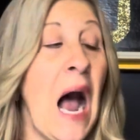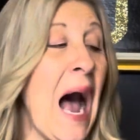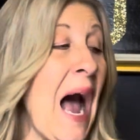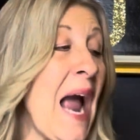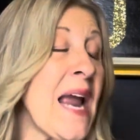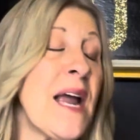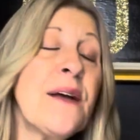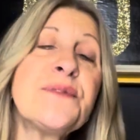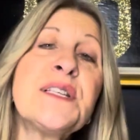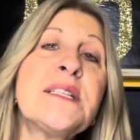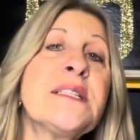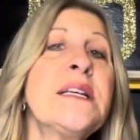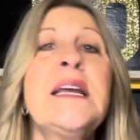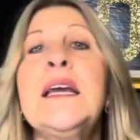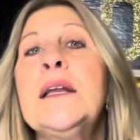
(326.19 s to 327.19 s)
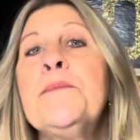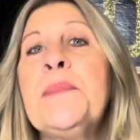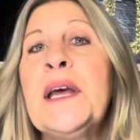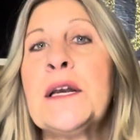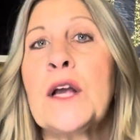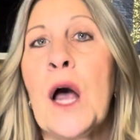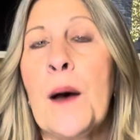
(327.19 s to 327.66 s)
I have seen
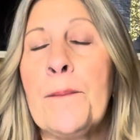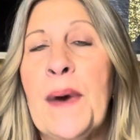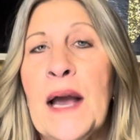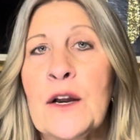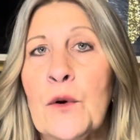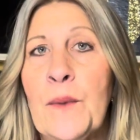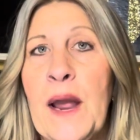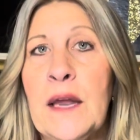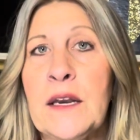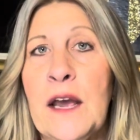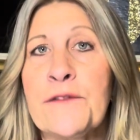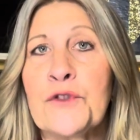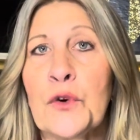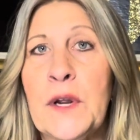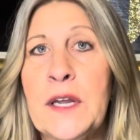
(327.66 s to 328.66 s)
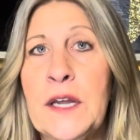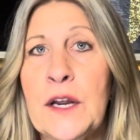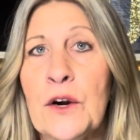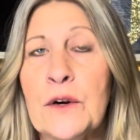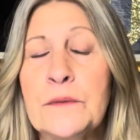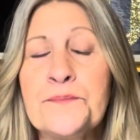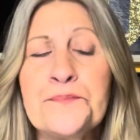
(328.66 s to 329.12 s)
men come back around after a
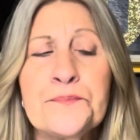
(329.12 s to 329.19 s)
year,